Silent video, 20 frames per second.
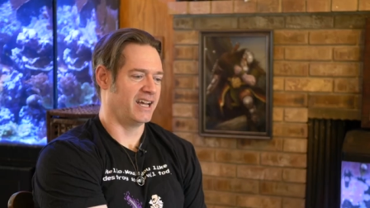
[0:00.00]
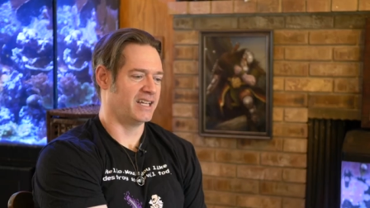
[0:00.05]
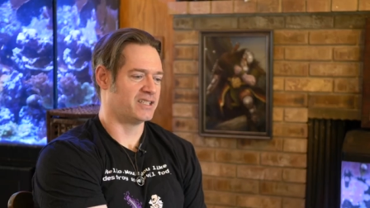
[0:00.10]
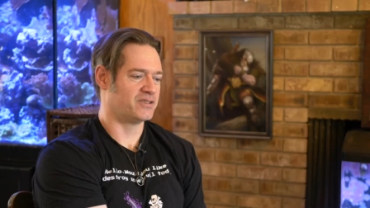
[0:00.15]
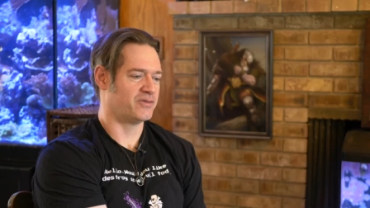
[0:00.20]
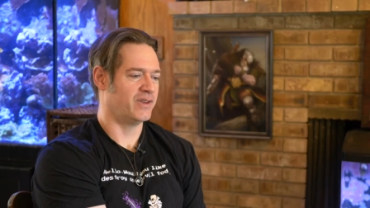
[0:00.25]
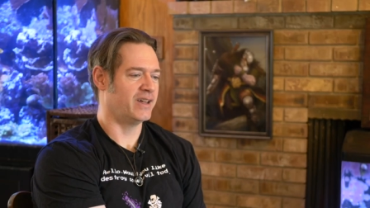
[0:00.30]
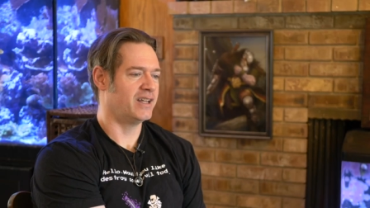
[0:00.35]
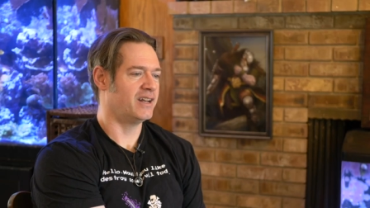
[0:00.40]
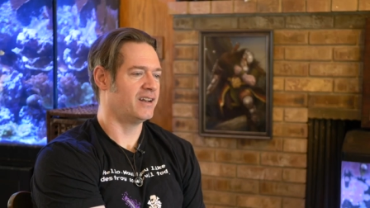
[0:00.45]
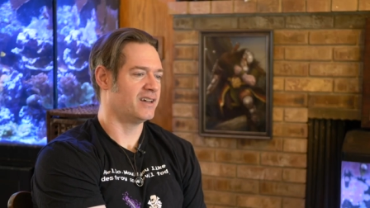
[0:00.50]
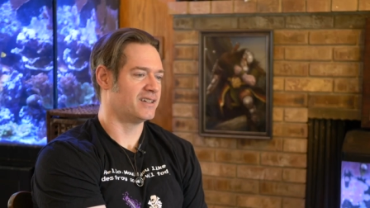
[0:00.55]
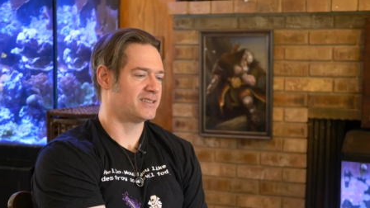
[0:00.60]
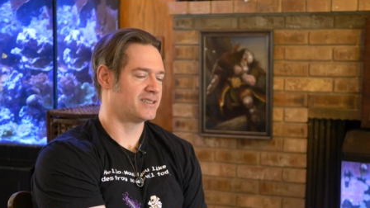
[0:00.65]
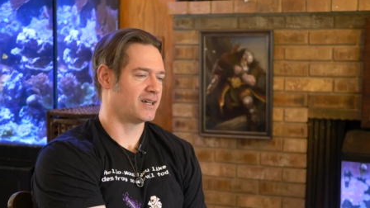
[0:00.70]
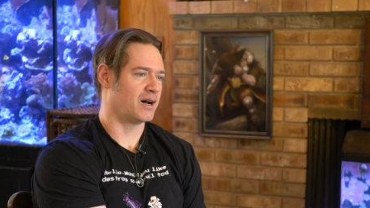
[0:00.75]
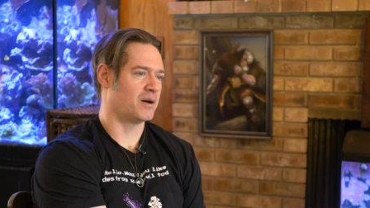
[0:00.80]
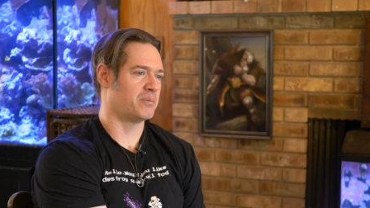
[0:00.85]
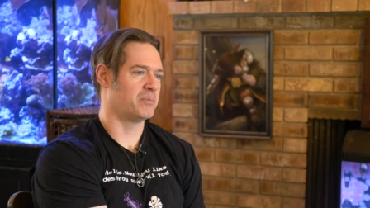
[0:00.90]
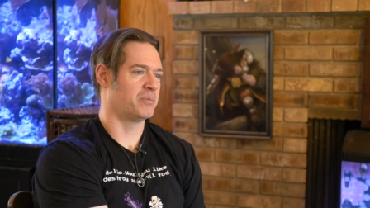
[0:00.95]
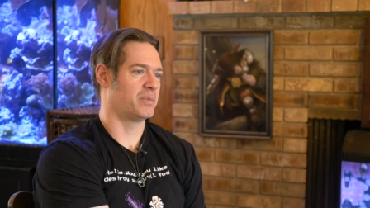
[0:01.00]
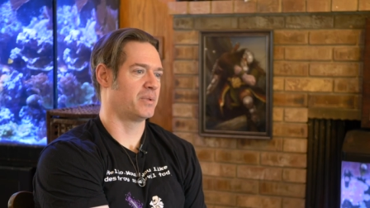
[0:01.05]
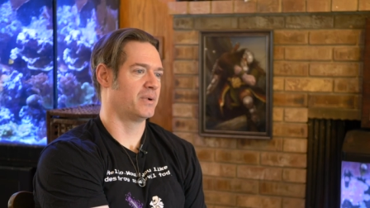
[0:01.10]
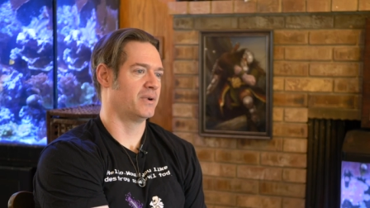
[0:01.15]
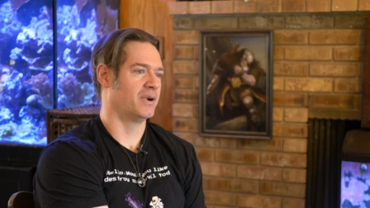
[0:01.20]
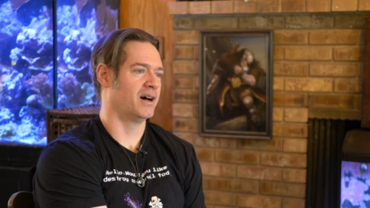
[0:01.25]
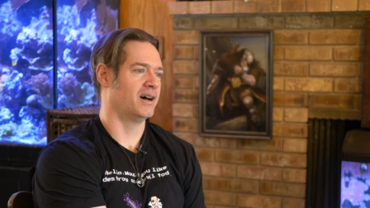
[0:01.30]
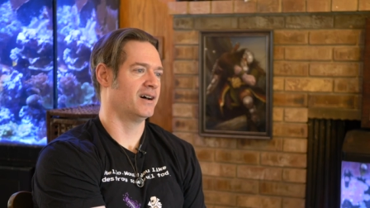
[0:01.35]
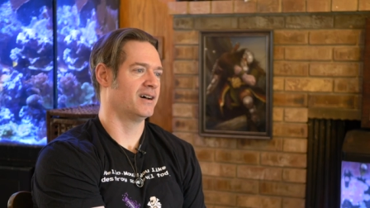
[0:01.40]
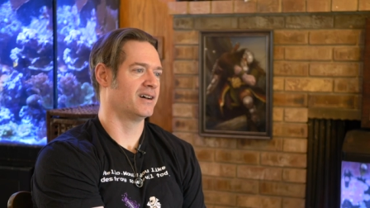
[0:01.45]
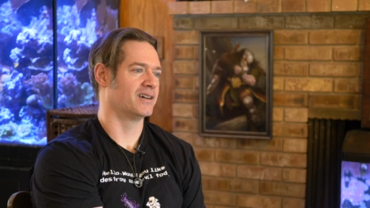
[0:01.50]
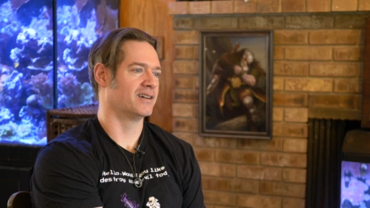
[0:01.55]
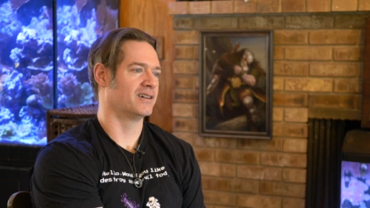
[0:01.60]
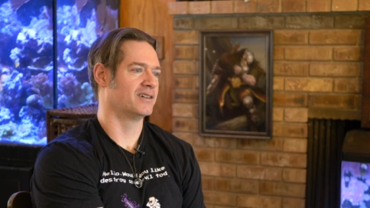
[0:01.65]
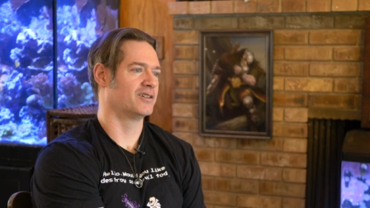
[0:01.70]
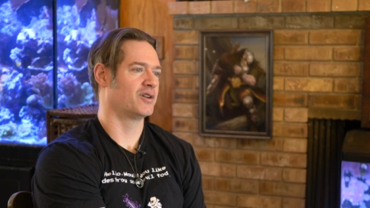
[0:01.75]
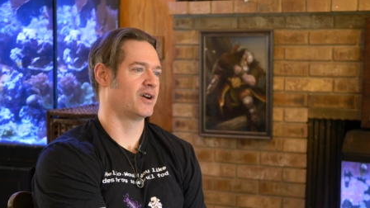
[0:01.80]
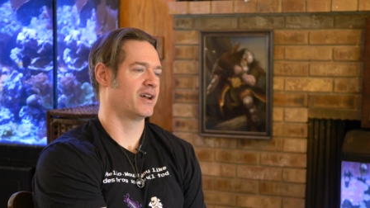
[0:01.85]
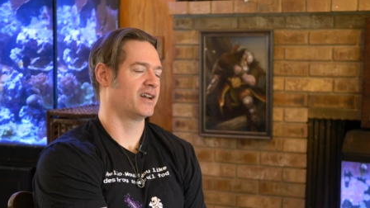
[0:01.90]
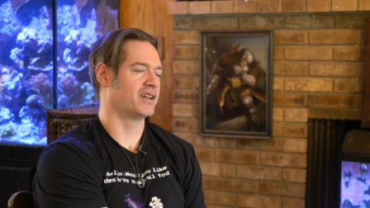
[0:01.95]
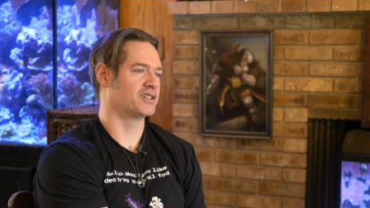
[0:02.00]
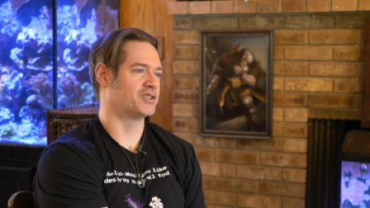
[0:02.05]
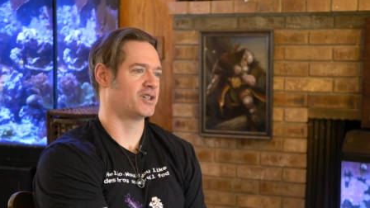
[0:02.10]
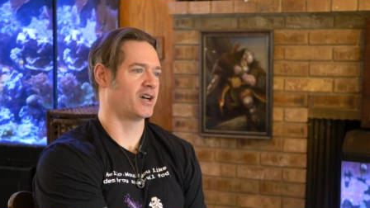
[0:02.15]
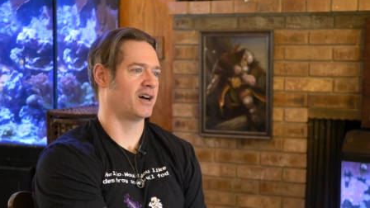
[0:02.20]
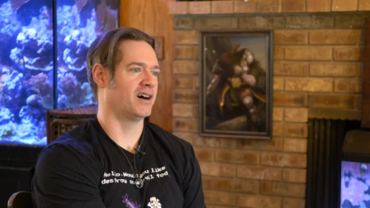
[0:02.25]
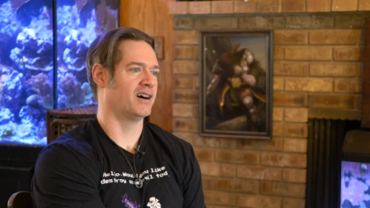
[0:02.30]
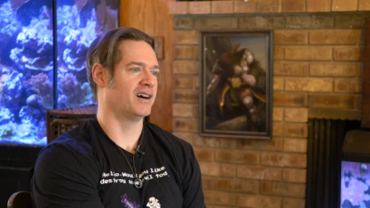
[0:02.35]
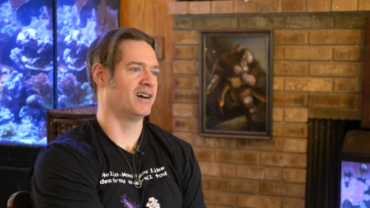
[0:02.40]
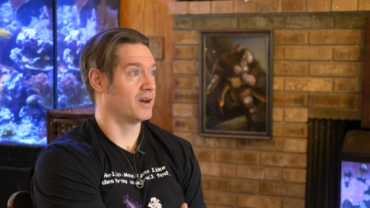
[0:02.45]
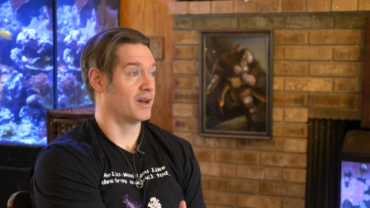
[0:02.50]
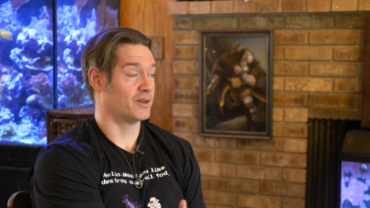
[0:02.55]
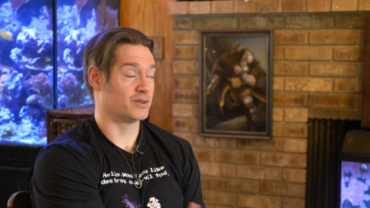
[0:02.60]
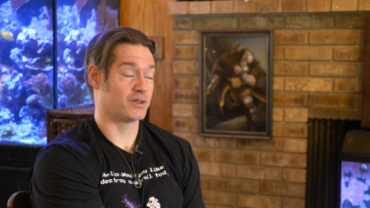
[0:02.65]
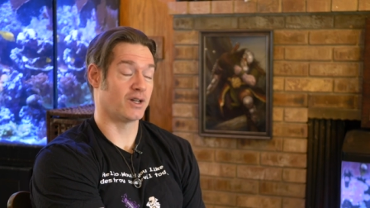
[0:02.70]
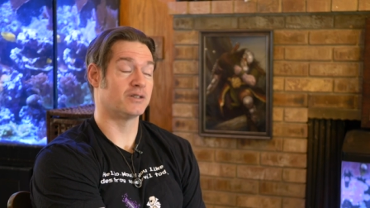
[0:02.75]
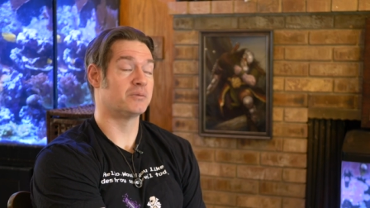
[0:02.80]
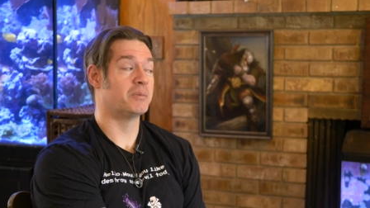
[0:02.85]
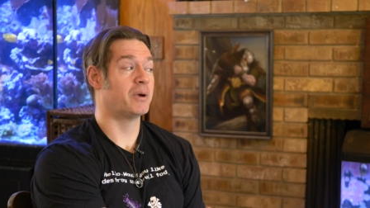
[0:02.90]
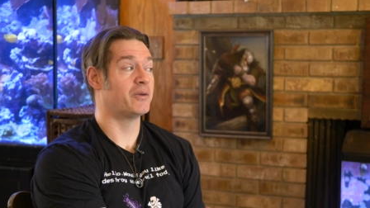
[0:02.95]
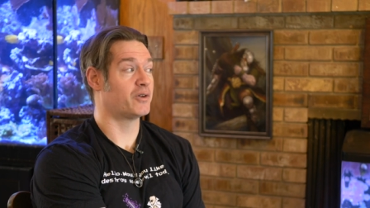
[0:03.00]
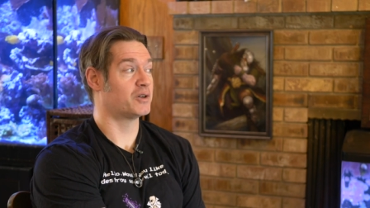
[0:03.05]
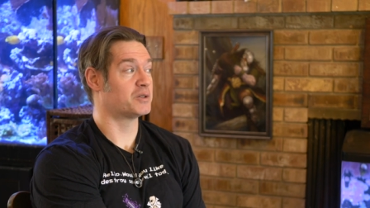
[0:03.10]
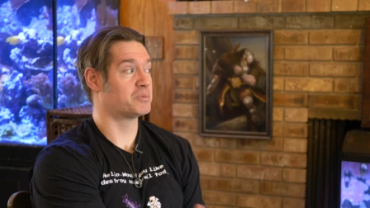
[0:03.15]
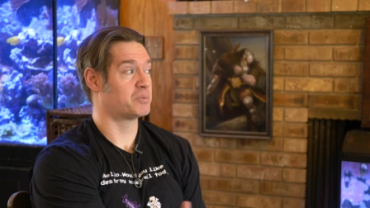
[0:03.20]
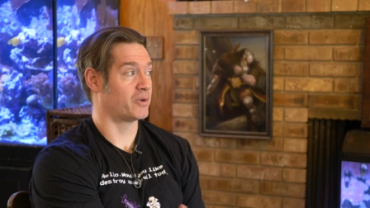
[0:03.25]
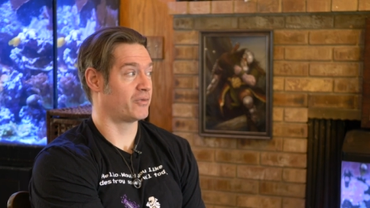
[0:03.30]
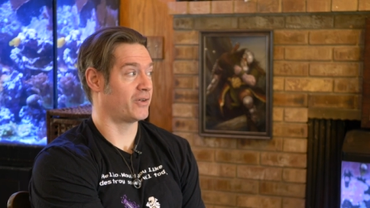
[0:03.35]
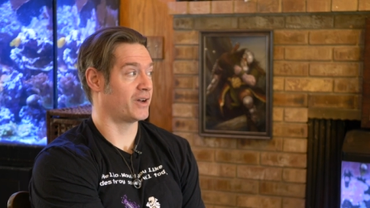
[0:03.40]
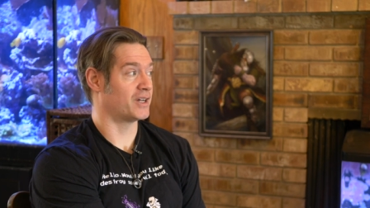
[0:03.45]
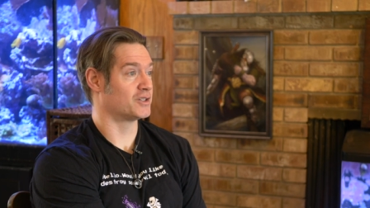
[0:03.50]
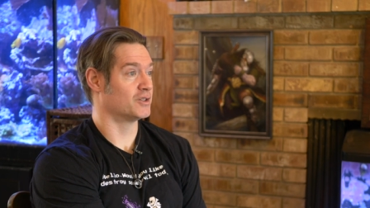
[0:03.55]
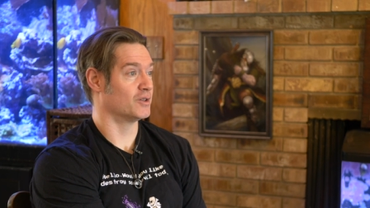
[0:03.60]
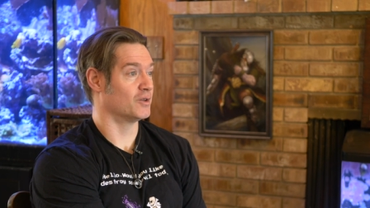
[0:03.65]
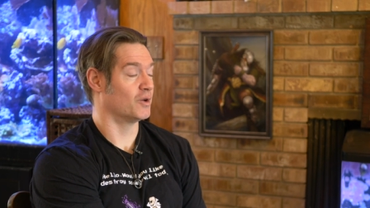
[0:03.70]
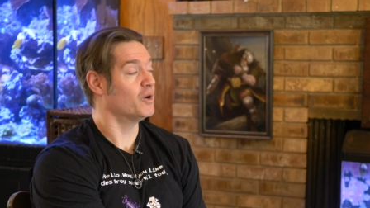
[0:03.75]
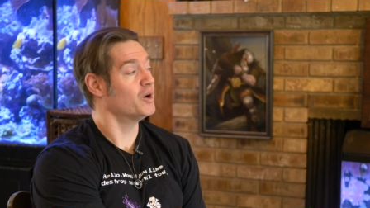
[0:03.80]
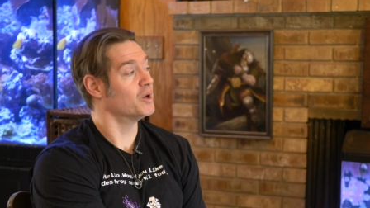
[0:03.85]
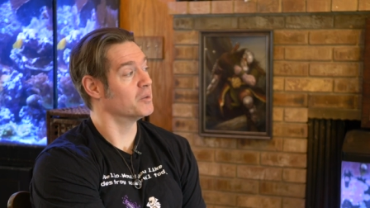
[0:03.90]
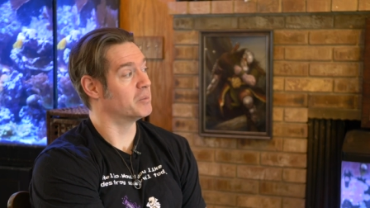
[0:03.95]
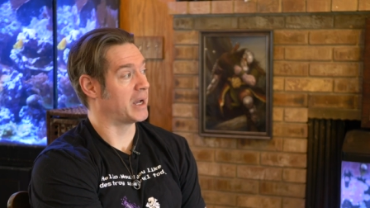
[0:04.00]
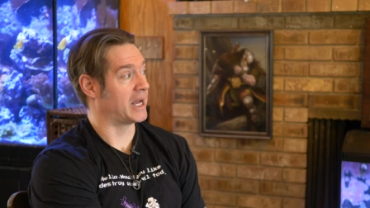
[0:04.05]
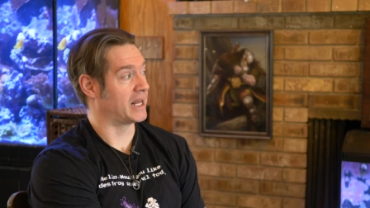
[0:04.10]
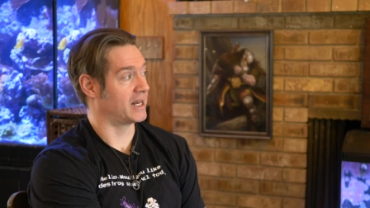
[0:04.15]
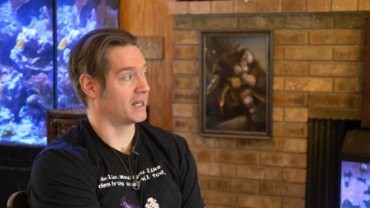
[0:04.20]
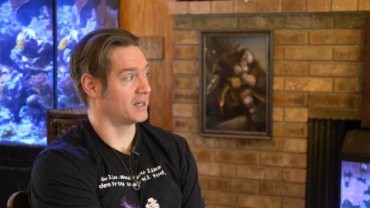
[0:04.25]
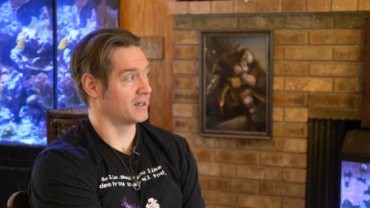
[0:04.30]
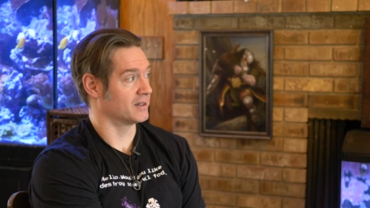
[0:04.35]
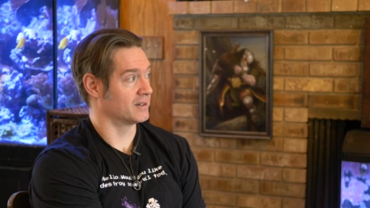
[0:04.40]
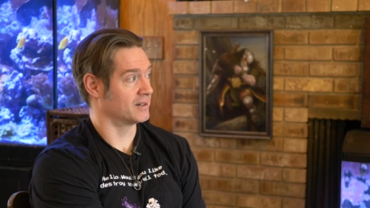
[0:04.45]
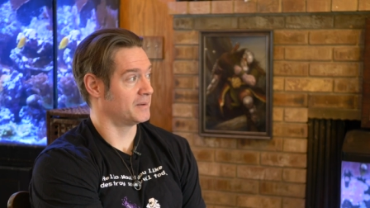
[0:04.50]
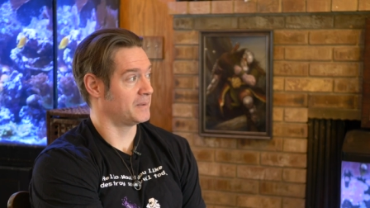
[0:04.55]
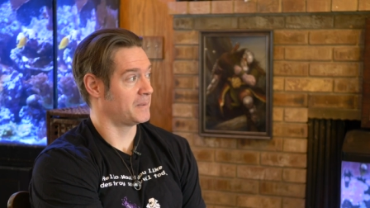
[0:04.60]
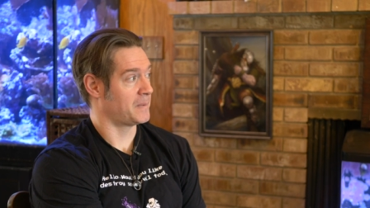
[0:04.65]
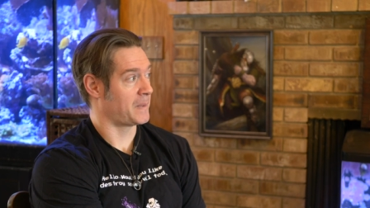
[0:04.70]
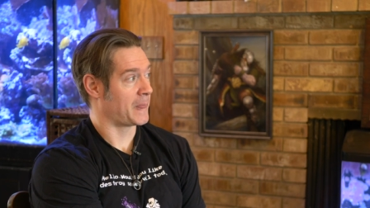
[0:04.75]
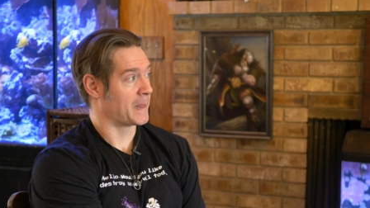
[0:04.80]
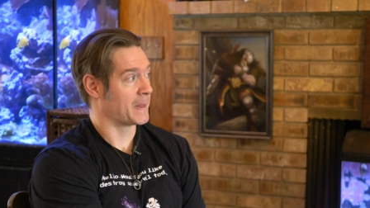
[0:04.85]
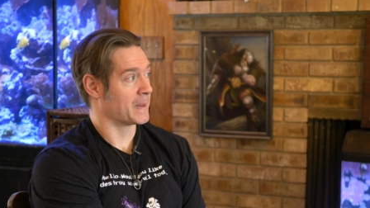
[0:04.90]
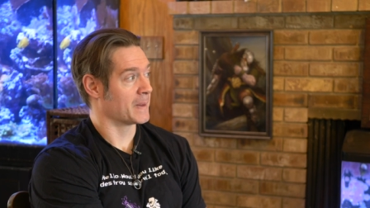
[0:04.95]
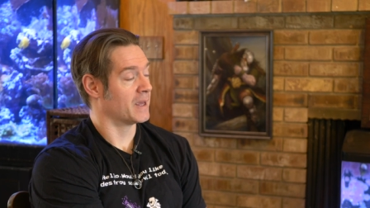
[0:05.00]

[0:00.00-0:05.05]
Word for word: It's Vin atop uh, Shaw. Shah. It was also my first professional oil painting. Oh, really?